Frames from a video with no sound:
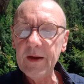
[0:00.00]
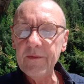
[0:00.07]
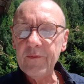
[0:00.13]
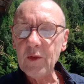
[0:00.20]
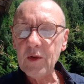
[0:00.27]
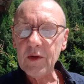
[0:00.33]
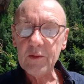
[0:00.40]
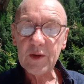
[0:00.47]

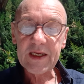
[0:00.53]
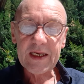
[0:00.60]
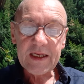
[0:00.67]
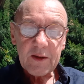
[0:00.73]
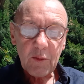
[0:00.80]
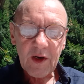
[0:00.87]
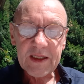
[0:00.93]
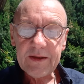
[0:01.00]
For we're
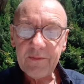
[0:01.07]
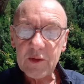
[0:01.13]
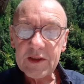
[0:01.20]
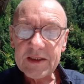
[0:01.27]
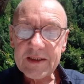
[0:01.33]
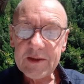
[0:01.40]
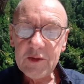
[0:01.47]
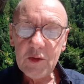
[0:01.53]
getting ready for
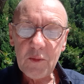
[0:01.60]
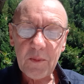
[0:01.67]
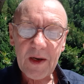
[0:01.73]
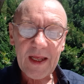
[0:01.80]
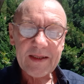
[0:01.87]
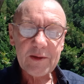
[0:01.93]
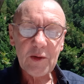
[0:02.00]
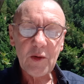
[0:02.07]
this new
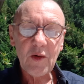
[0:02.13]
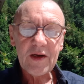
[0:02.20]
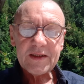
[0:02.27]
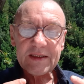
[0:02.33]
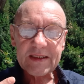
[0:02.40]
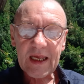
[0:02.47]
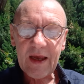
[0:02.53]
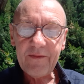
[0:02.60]
plateau and
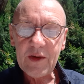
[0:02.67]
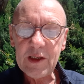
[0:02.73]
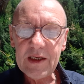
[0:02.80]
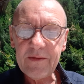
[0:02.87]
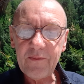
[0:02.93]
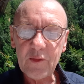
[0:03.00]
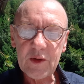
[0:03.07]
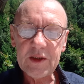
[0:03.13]
this heavenly
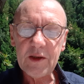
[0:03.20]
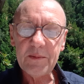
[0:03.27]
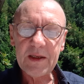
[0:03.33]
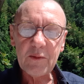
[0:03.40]
freedom,